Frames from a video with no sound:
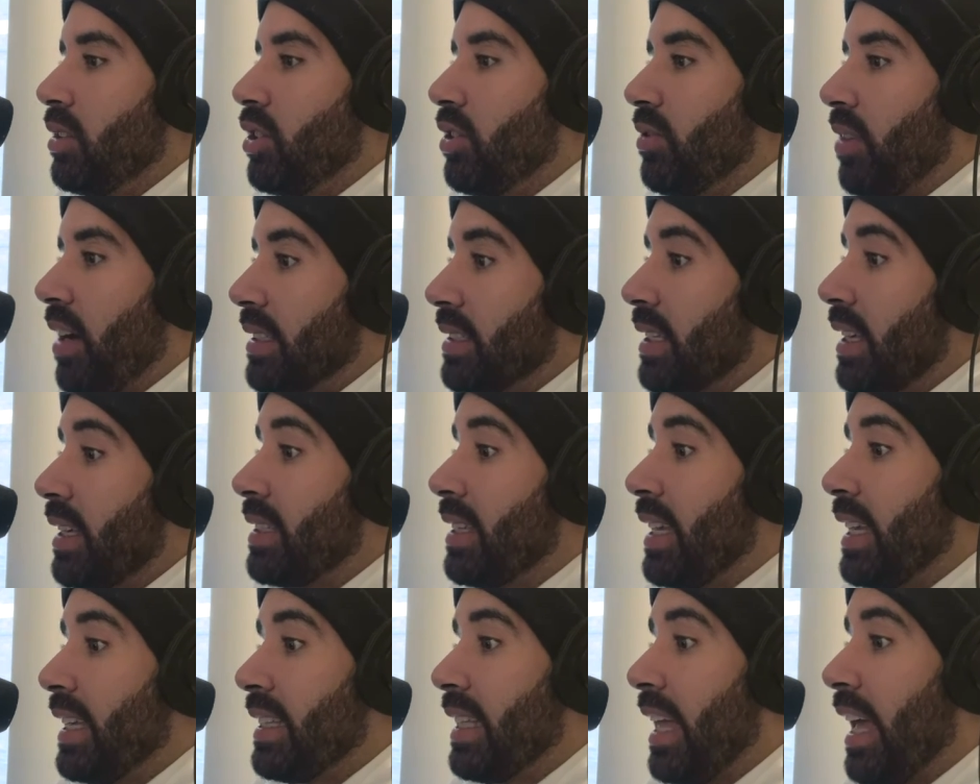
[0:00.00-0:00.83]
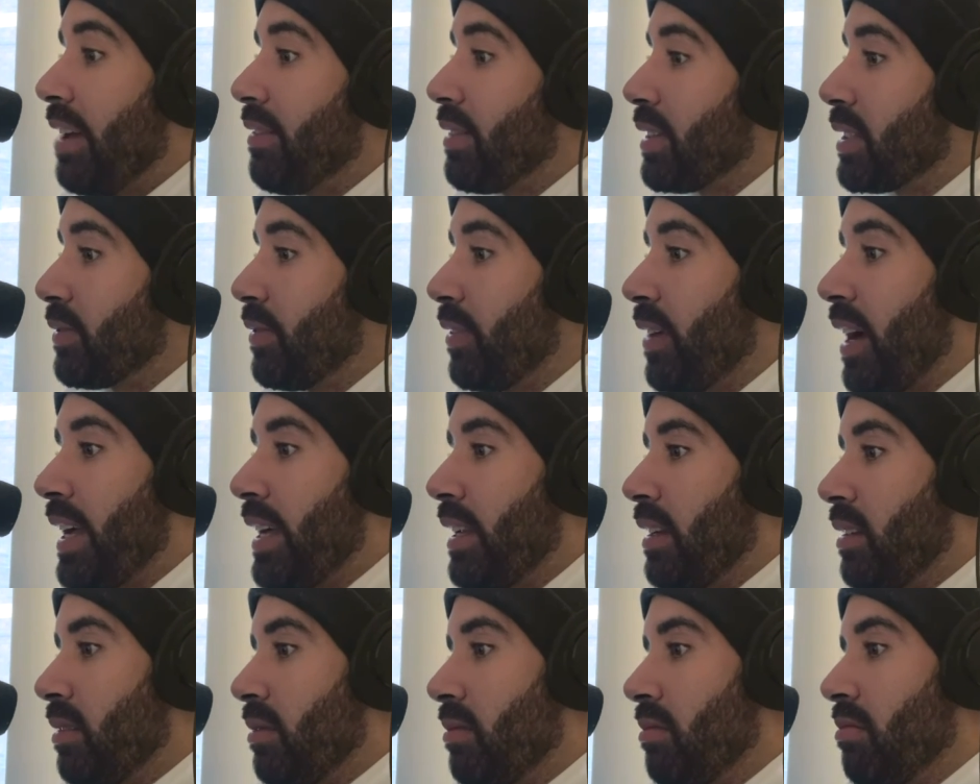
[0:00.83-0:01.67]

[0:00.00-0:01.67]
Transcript: Gervonta Tank Davis fight